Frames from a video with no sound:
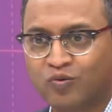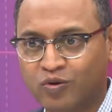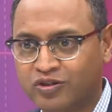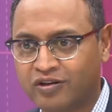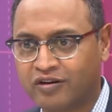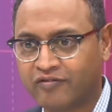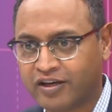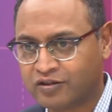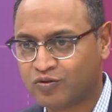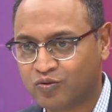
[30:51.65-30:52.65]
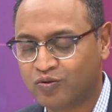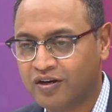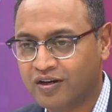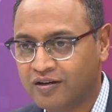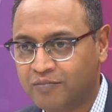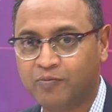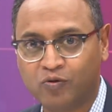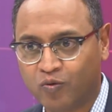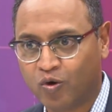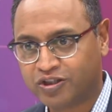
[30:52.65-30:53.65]
So what's your advice to
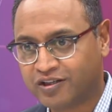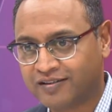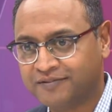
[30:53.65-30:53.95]
people who are watching?